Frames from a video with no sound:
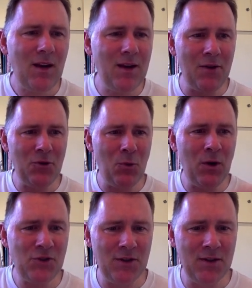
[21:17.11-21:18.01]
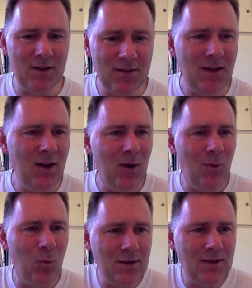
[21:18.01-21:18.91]
Now the question is,
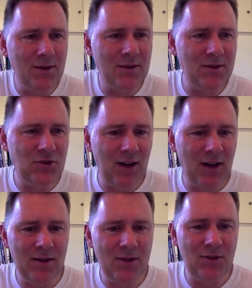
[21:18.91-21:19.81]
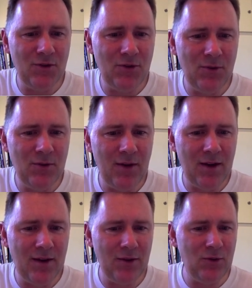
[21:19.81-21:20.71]
what does the child do then?
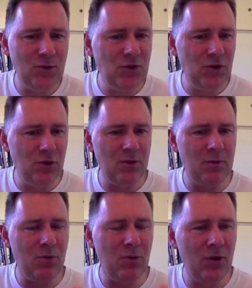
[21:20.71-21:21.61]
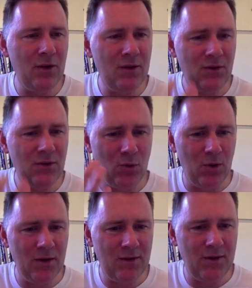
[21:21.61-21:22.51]
Do children point
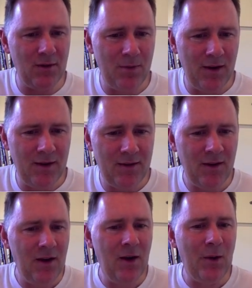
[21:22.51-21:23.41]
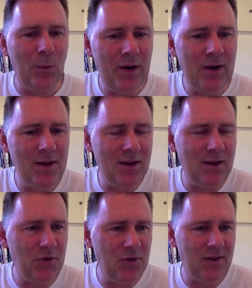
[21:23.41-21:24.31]
towards the place where the
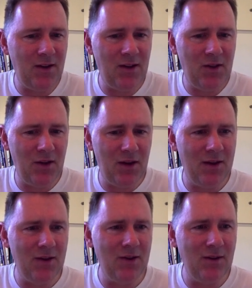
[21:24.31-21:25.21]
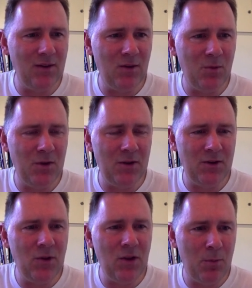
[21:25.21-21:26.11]
interesting thing disappeared?
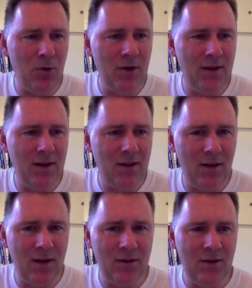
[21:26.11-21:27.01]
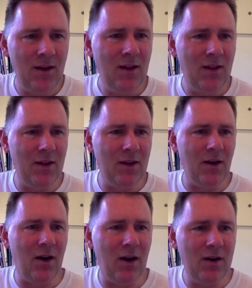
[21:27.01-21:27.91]
Do they point at things that
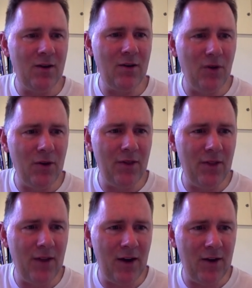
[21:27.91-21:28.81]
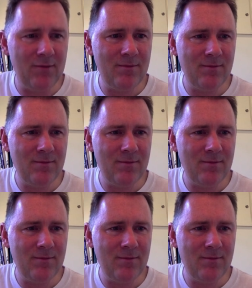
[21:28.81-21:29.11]
are not there?